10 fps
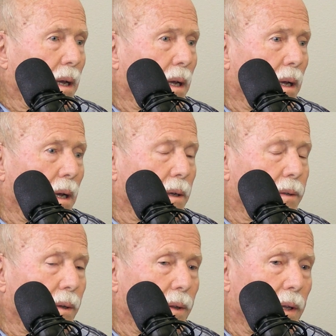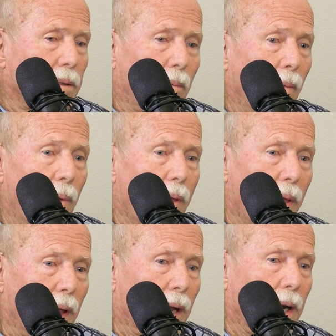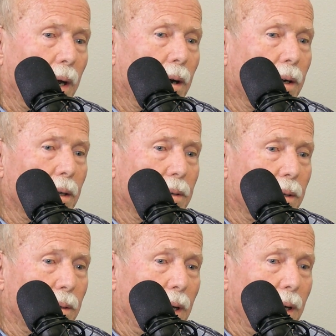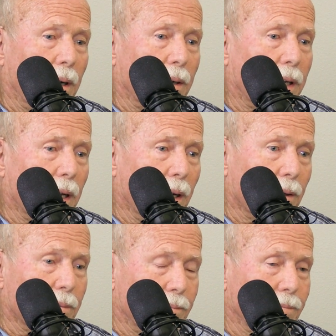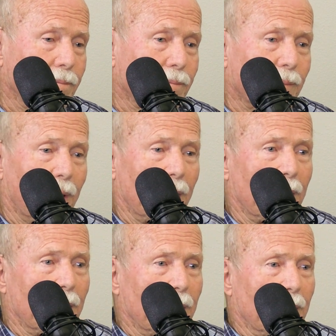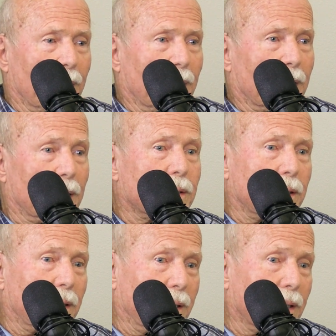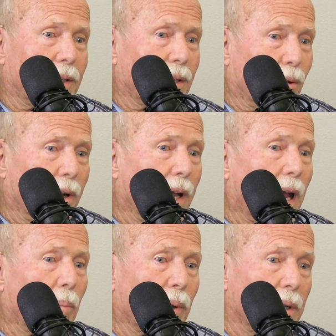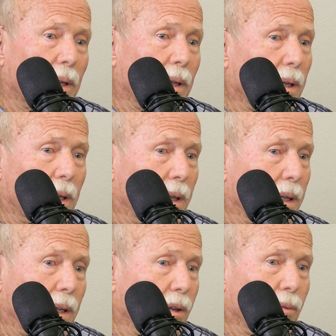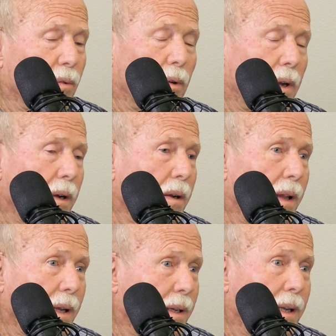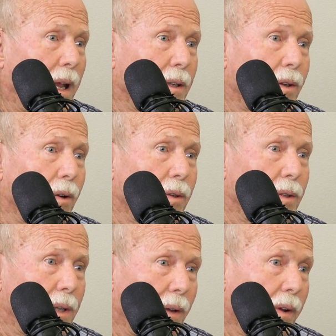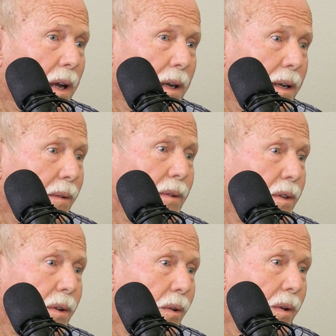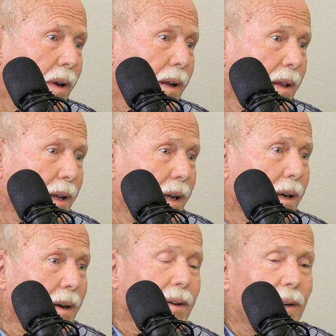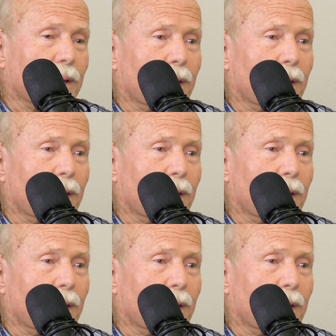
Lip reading: So they hired a hired killer. This is what happened. You won't hear that in Las Cruces. They've got a different story, I think, here.